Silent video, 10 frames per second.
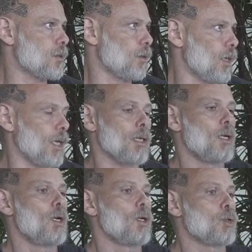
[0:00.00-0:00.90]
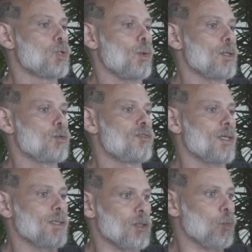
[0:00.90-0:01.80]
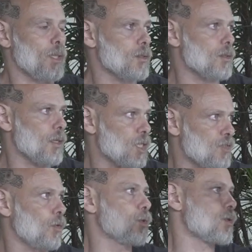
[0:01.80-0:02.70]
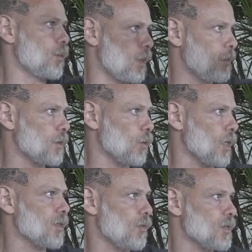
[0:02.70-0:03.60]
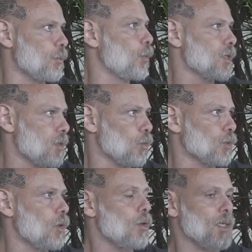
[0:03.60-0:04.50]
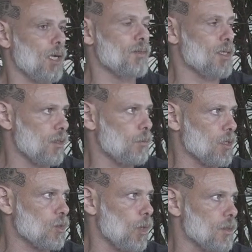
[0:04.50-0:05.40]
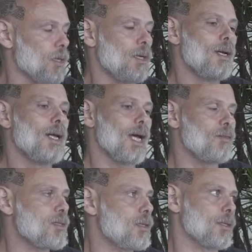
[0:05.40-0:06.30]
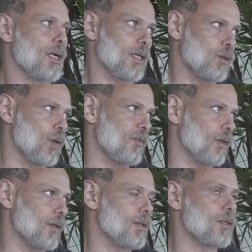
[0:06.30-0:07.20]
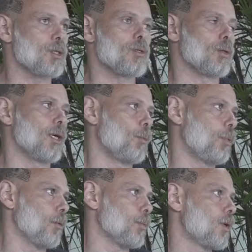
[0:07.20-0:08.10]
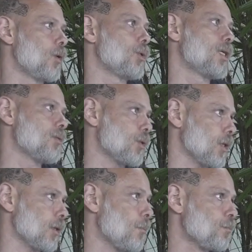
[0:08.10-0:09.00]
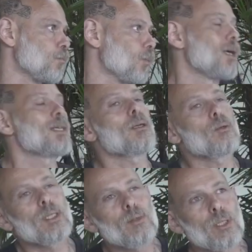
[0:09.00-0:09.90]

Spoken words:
so like you try to find that one exercise for the supplemental, like for example, external torque, I have the sandbag squats. Everything that I do after that is just to get a pump. Who gives a shit? It's not who gives a